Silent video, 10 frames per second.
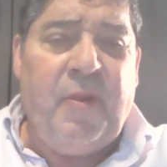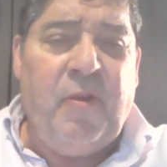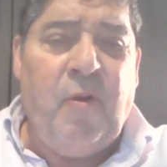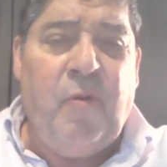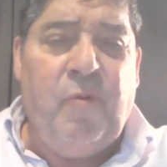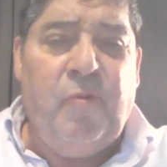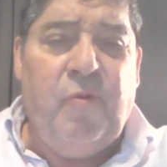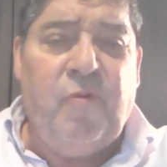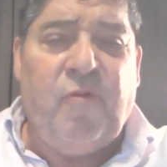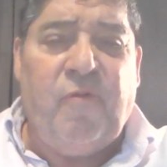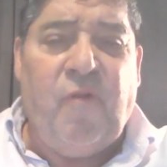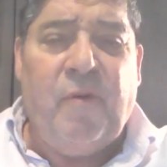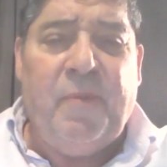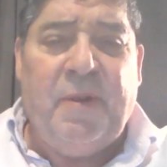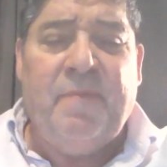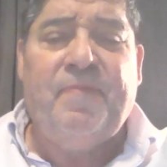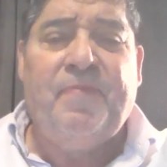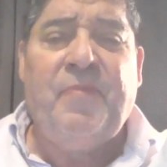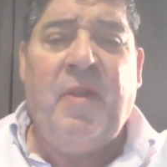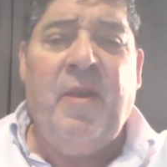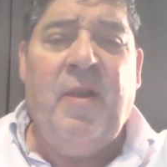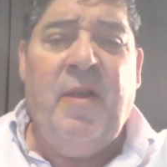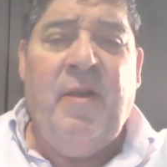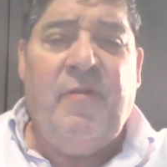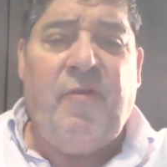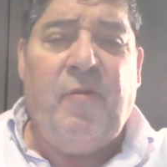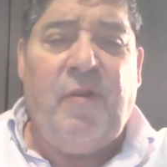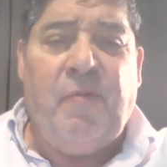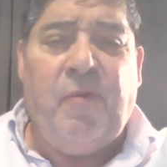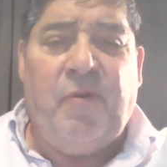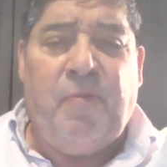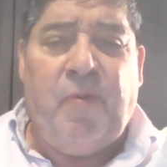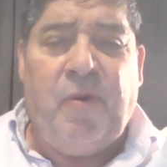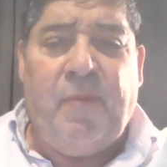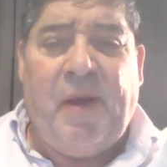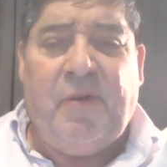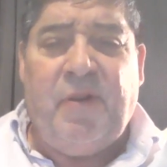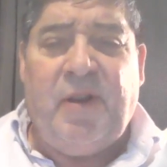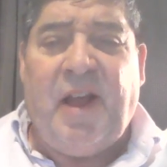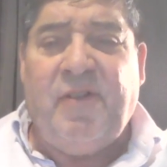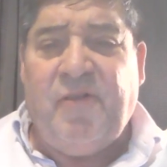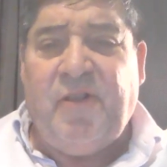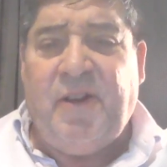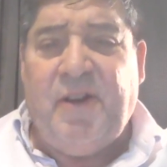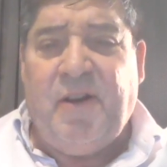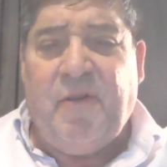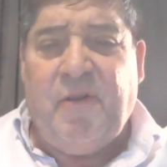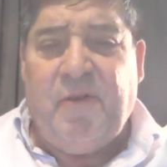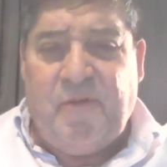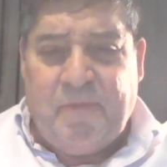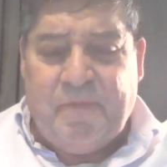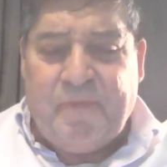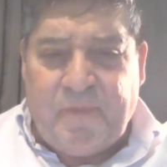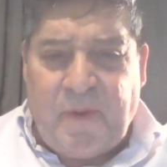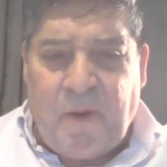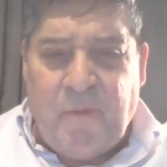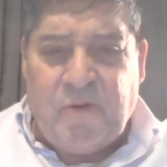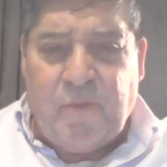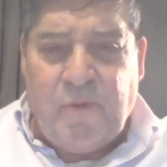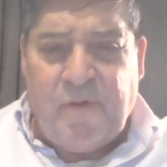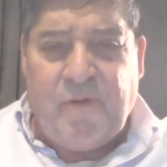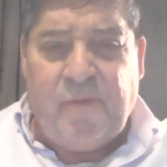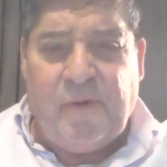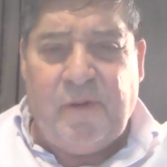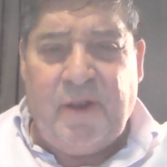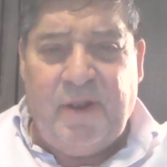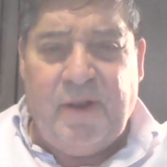no use of farming. So they would put them out in isolated areas, which was really